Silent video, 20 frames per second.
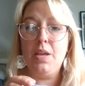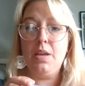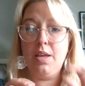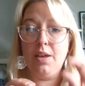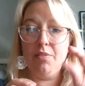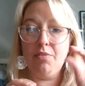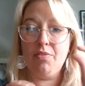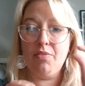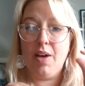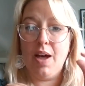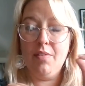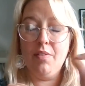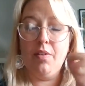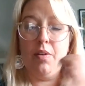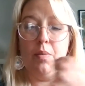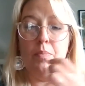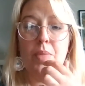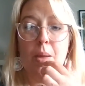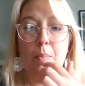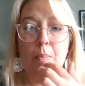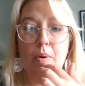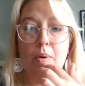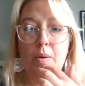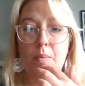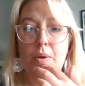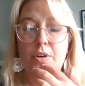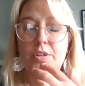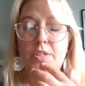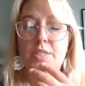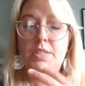You get 5 of them. They put
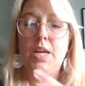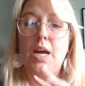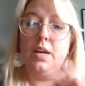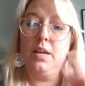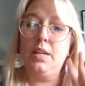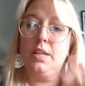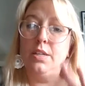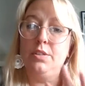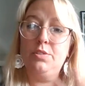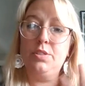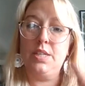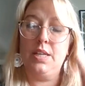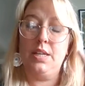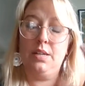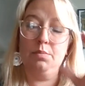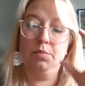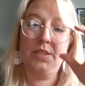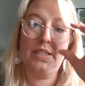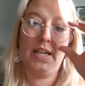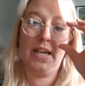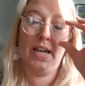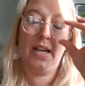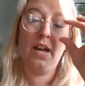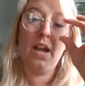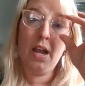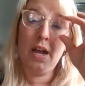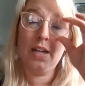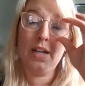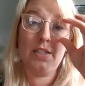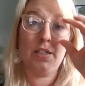them on your tongue and you just let them sit.
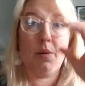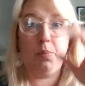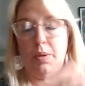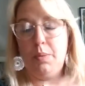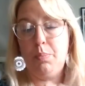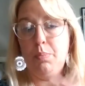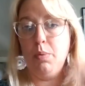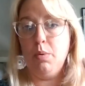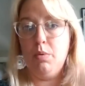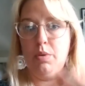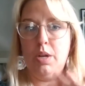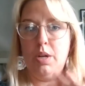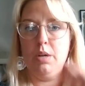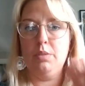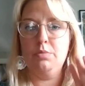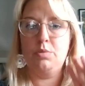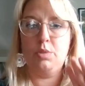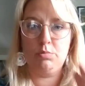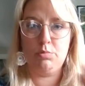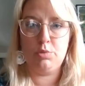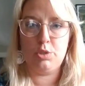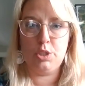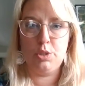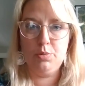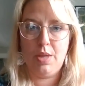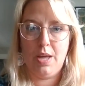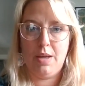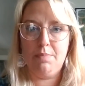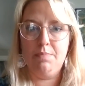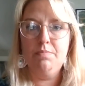I tell people, don't
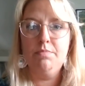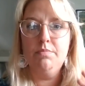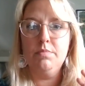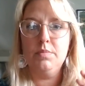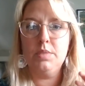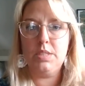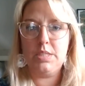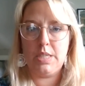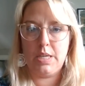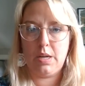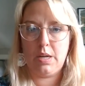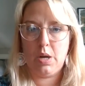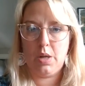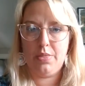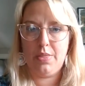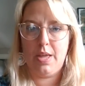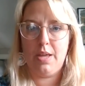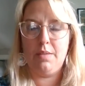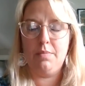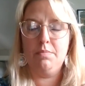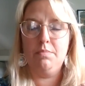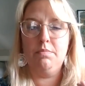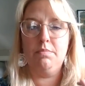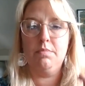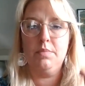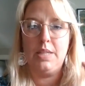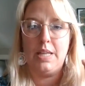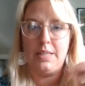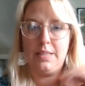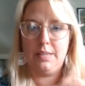chew them, suck on them,
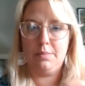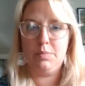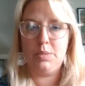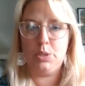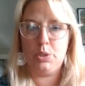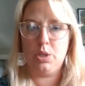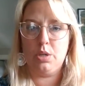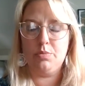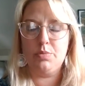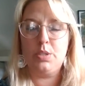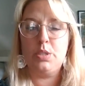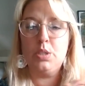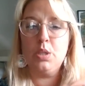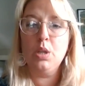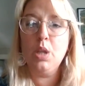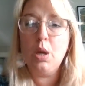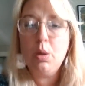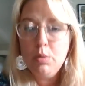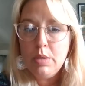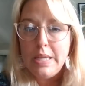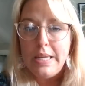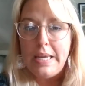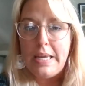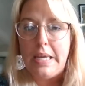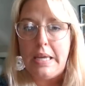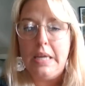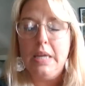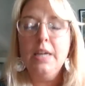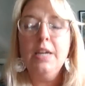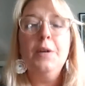let them dissolve
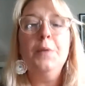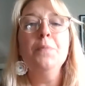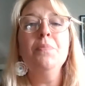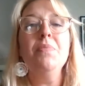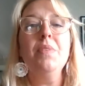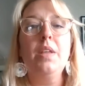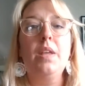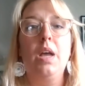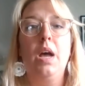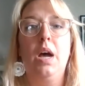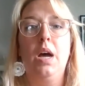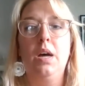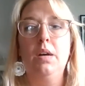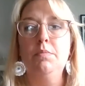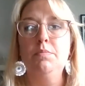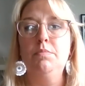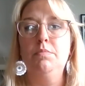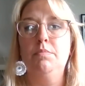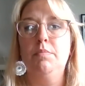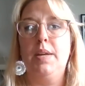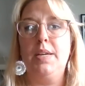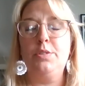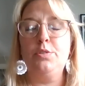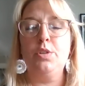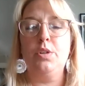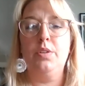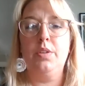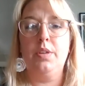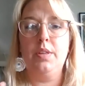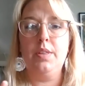slowly. Make
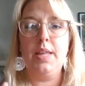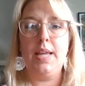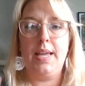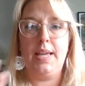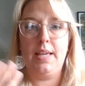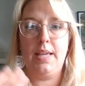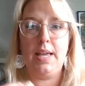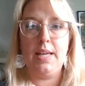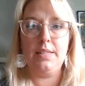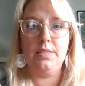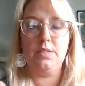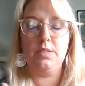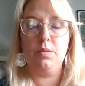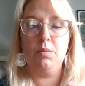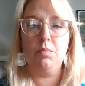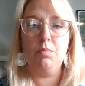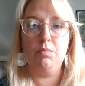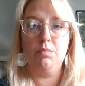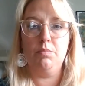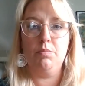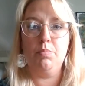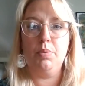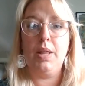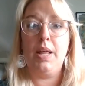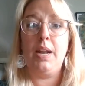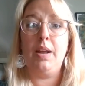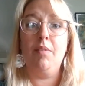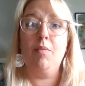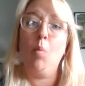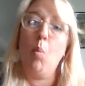sure that they get
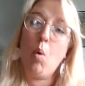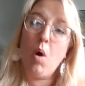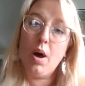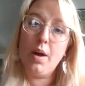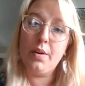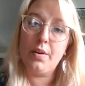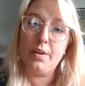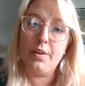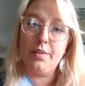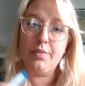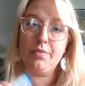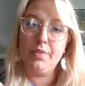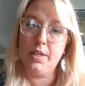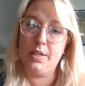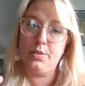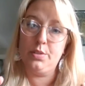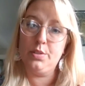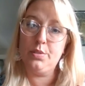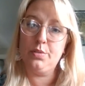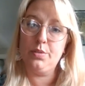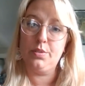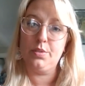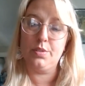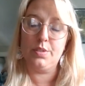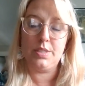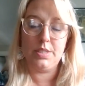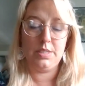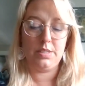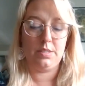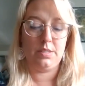plenty of water to flush it through their
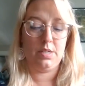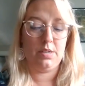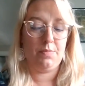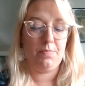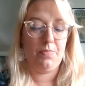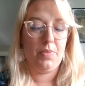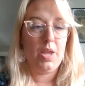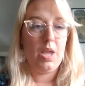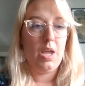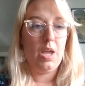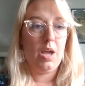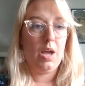system.